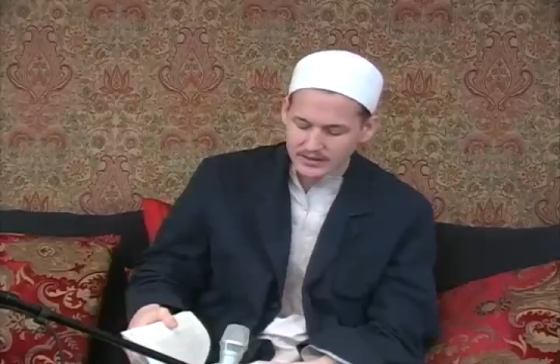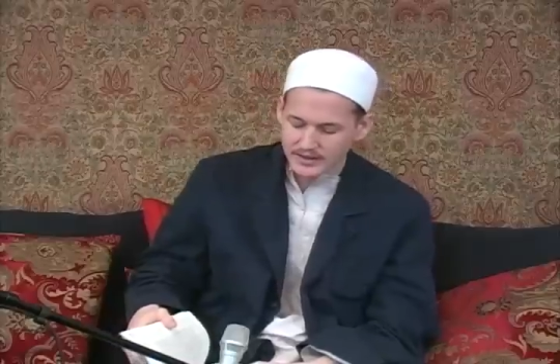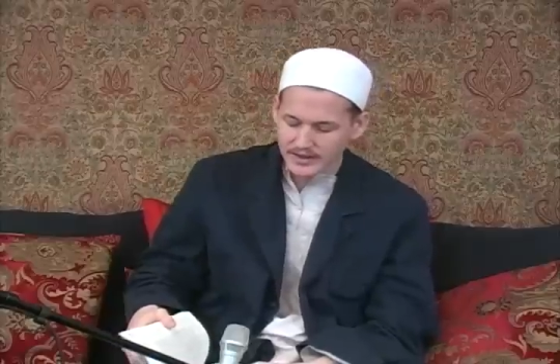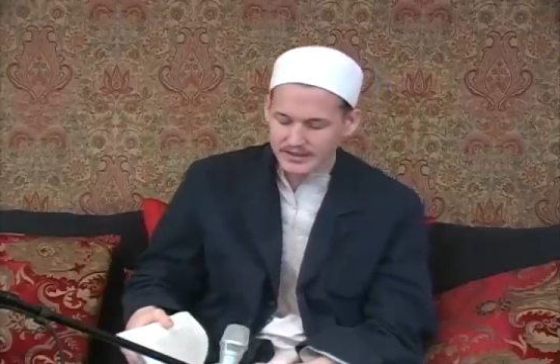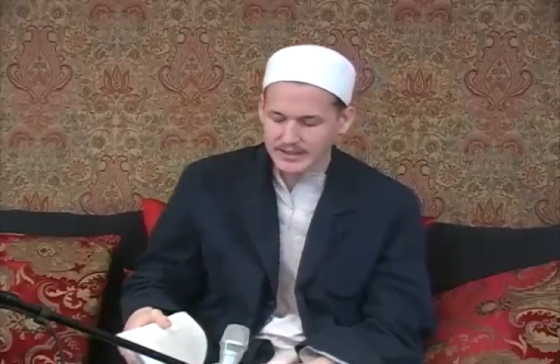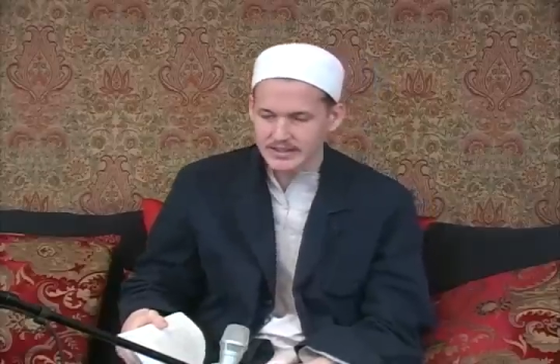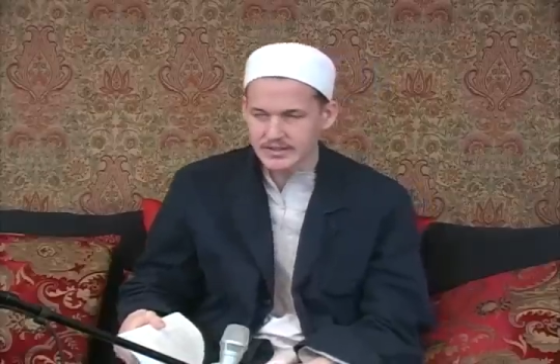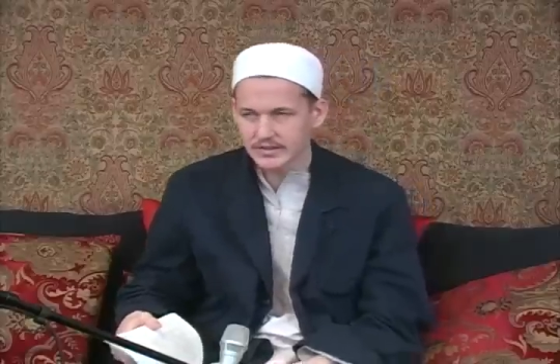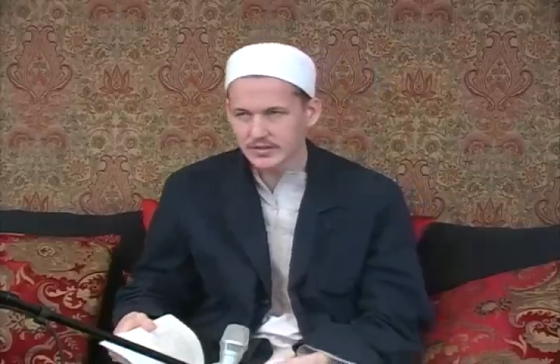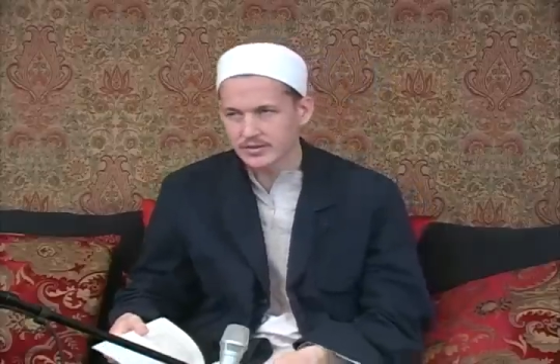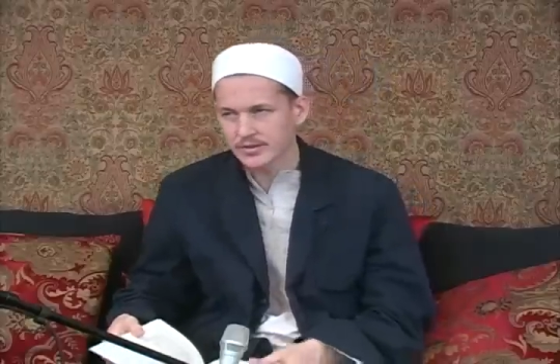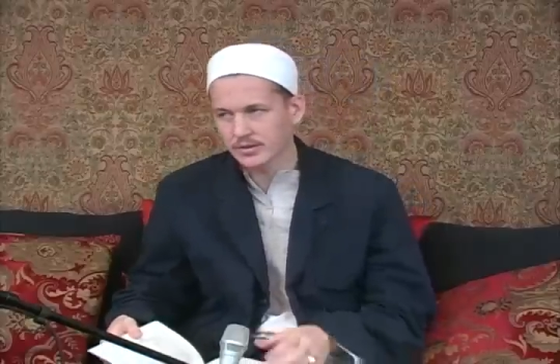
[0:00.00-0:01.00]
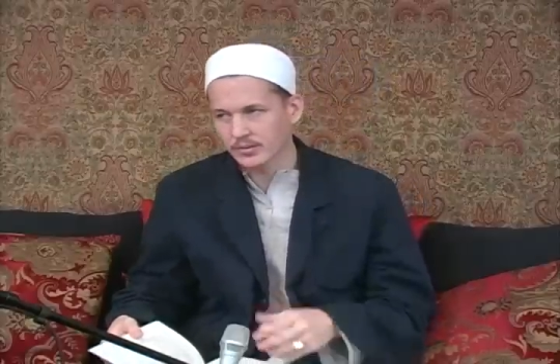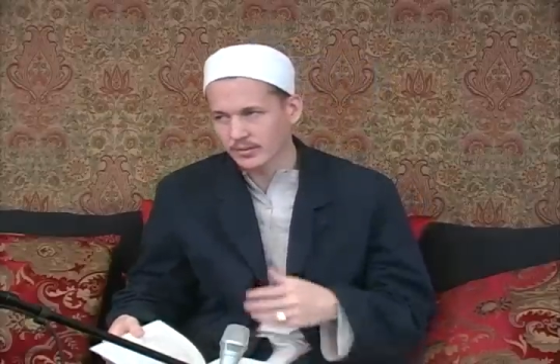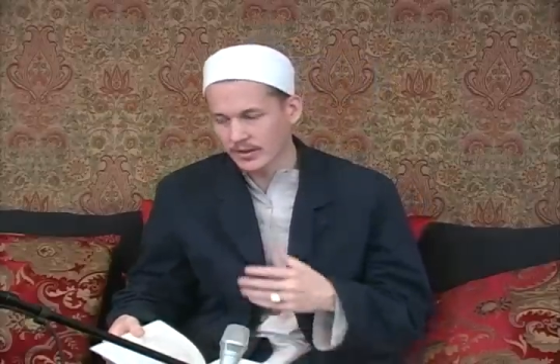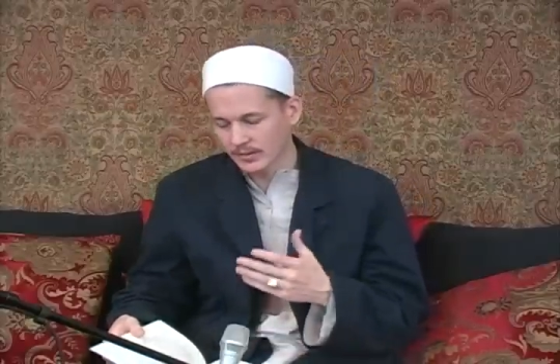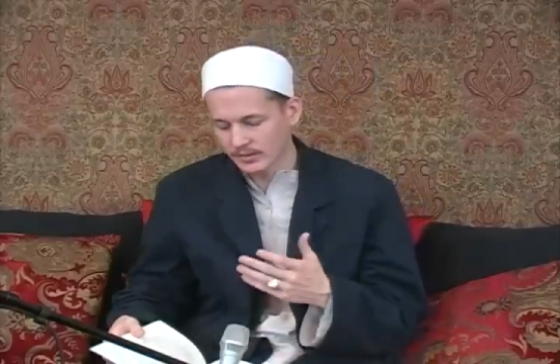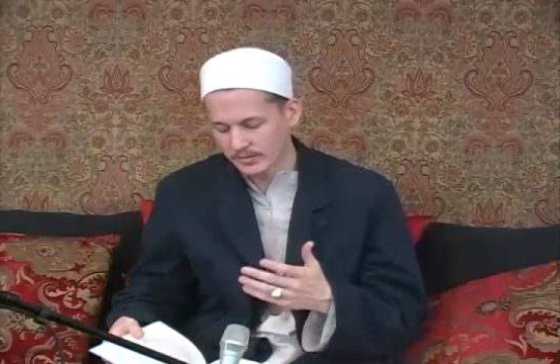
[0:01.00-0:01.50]
thing easy to do.
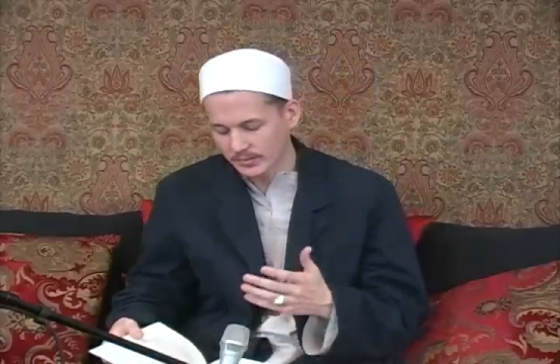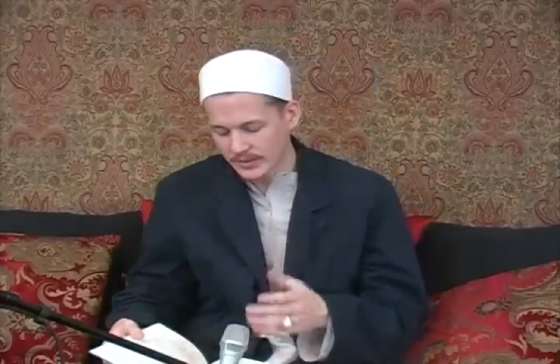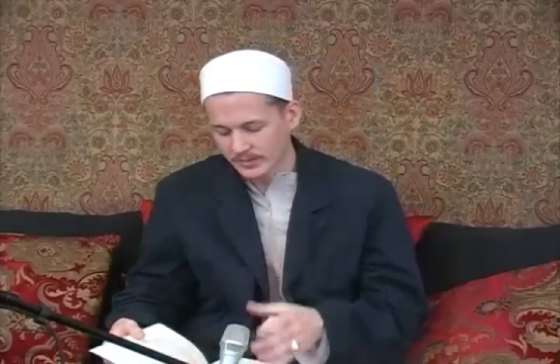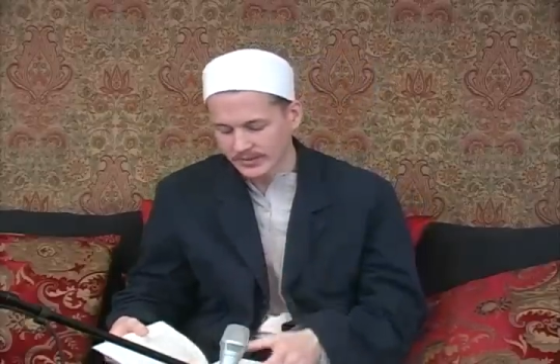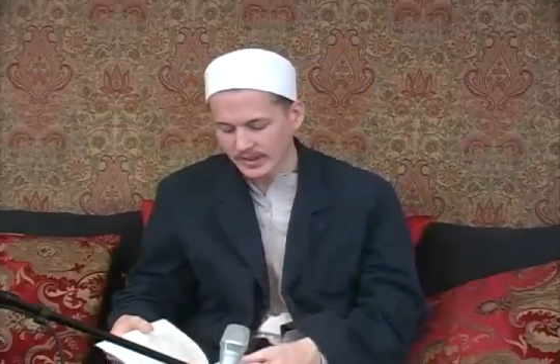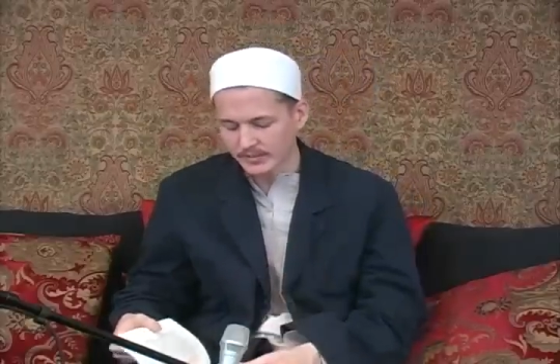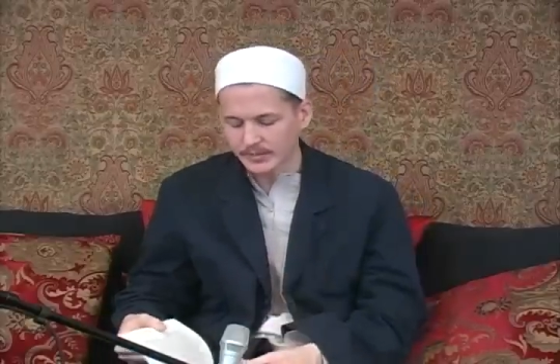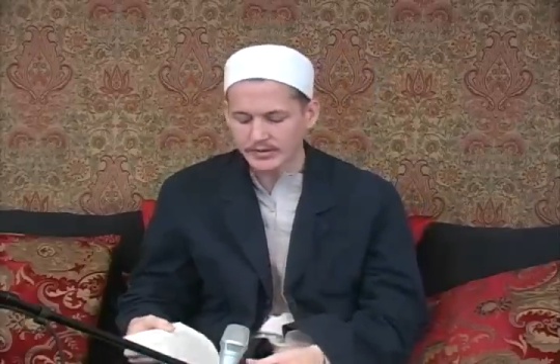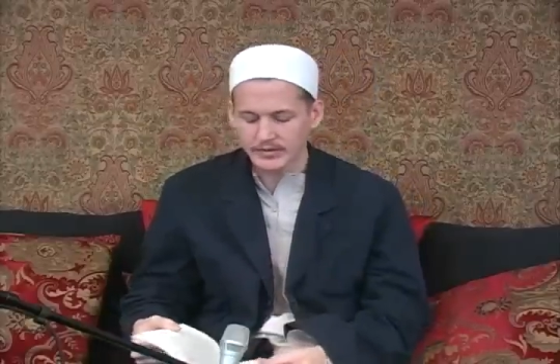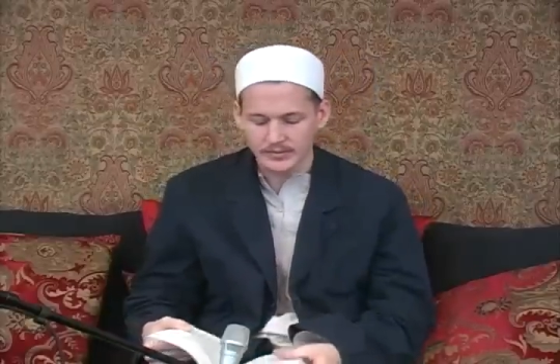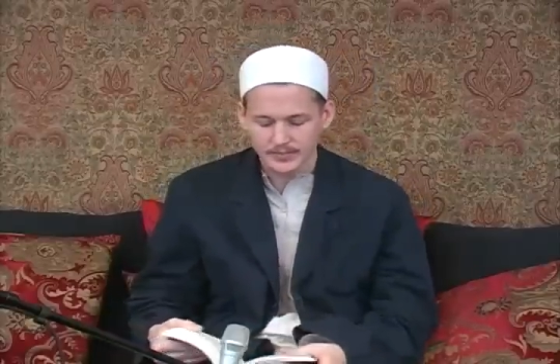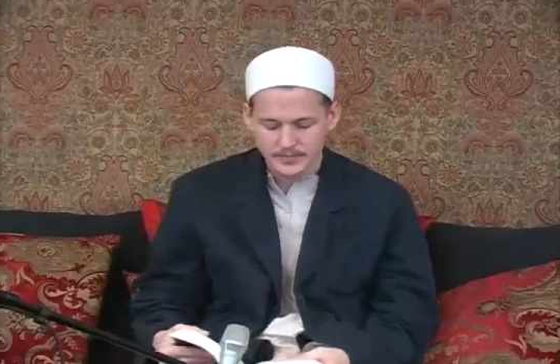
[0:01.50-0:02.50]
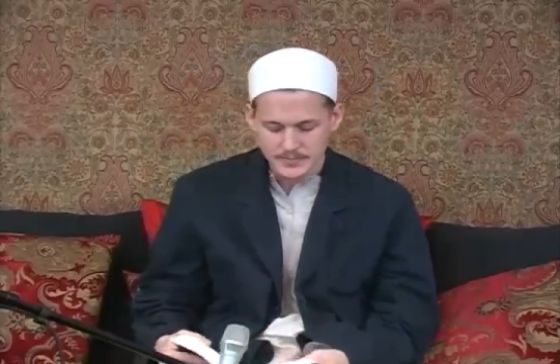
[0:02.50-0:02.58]
And I'll explain what that means.